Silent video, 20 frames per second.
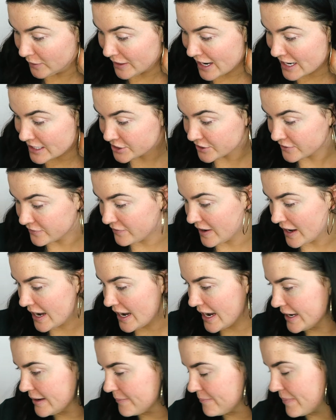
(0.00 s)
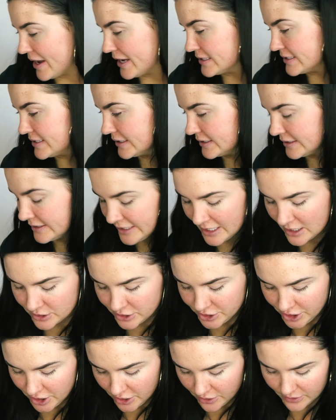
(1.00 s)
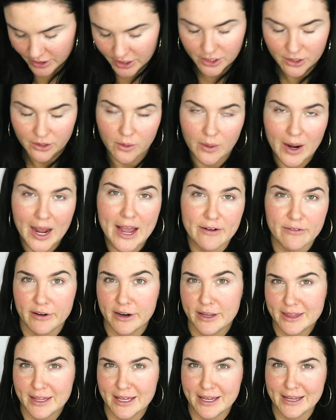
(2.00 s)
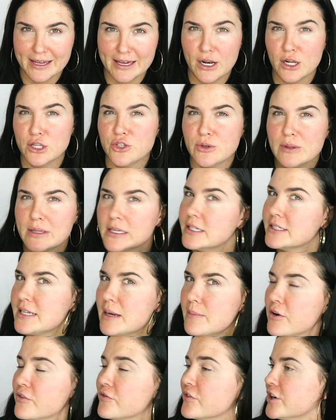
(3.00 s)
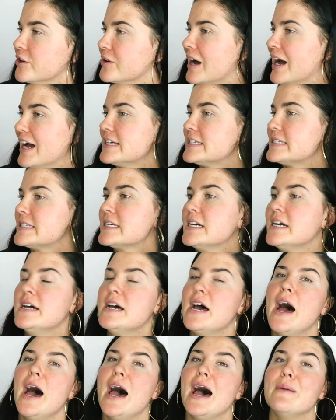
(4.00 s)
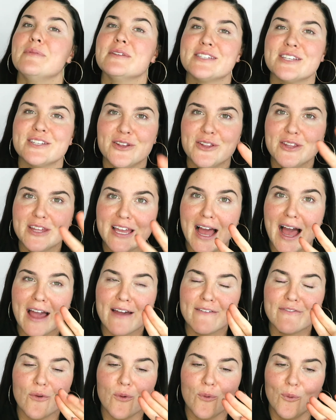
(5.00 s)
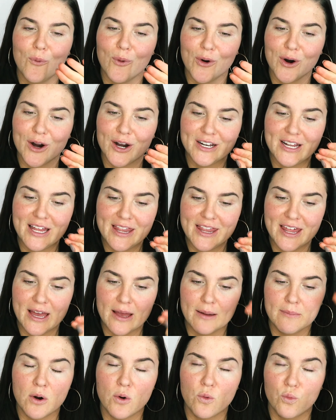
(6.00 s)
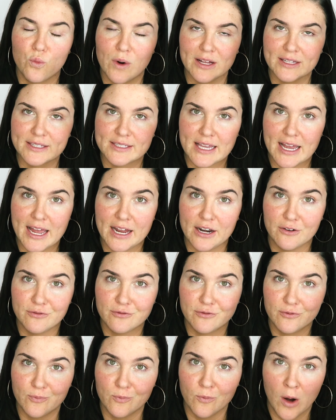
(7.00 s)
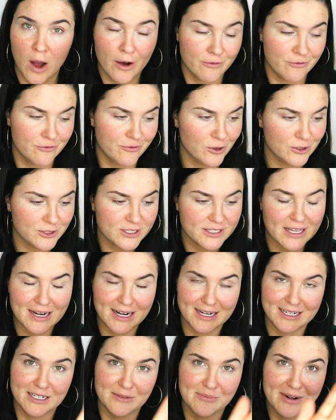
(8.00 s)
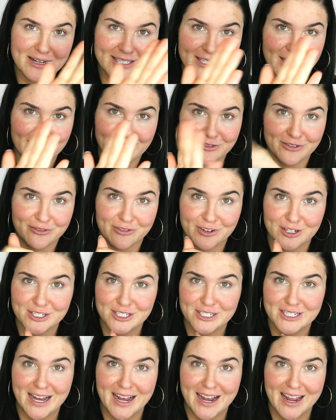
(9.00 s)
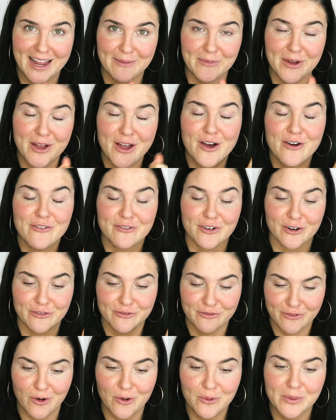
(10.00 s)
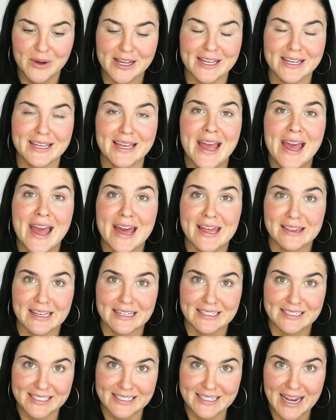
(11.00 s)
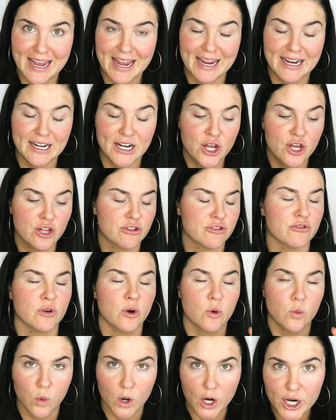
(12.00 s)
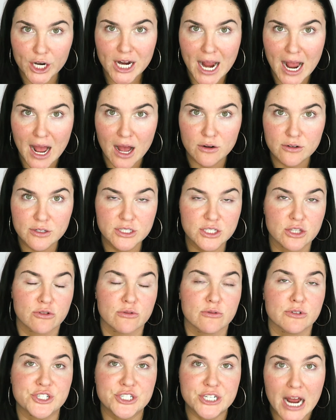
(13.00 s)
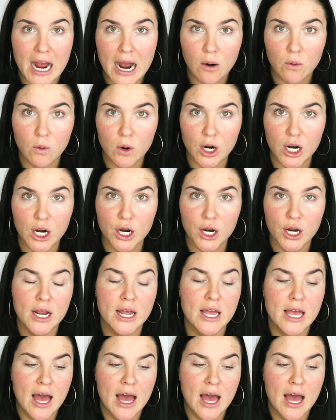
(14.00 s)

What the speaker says: Lashify, basically, I'll show you everything, and I'll do a little demo for you guys. This is only, I've worn them once. I had a full set I did myself the first time for a full week, and they stayed through workouts, through shower.